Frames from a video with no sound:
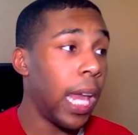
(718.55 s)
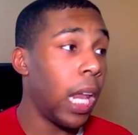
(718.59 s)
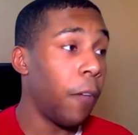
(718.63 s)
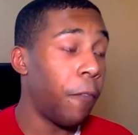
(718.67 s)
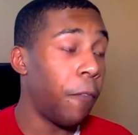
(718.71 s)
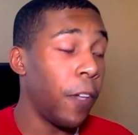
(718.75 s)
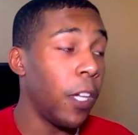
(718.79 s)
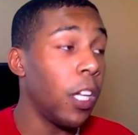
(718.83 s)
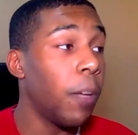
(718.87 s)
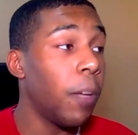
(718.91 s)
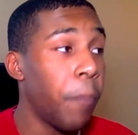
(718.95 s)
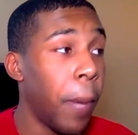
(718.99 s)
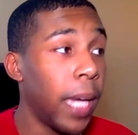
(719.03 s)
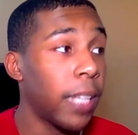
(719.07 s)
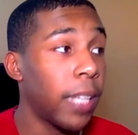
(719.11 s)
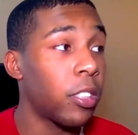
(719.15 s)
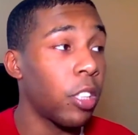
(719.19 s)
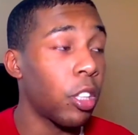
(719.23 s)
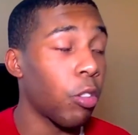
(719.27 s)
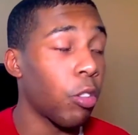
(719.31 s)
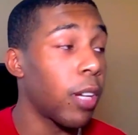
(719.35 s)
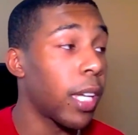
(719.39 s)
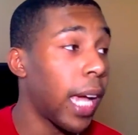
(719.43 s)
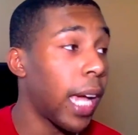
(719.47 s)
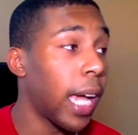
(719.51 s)
And if he
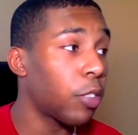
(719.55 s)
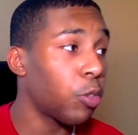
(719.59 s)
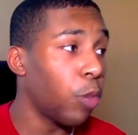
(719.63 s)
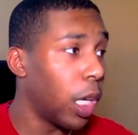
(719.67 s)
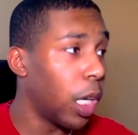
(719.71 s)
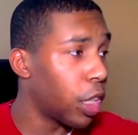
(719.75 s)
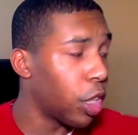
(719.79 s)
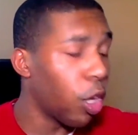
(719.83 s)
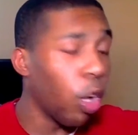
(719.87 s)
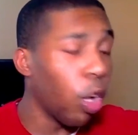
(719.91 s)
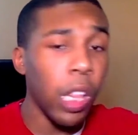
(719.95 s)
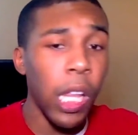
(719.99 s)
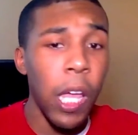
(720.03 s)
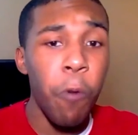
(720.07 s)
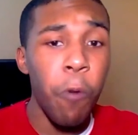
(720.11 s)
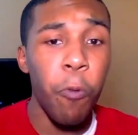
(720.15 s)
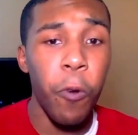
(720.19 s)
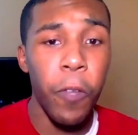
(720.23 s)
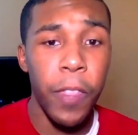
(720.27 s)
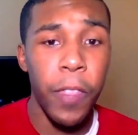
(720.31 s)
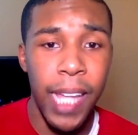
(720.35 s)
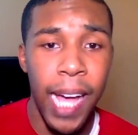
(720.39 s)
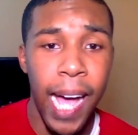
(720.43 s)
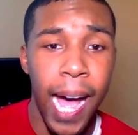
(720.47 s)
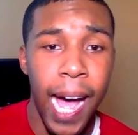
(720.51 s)
makes a three, guess what? You'll
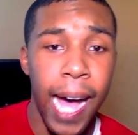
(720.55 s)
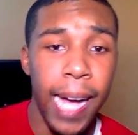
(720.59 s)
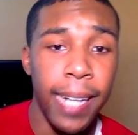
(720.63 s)
live with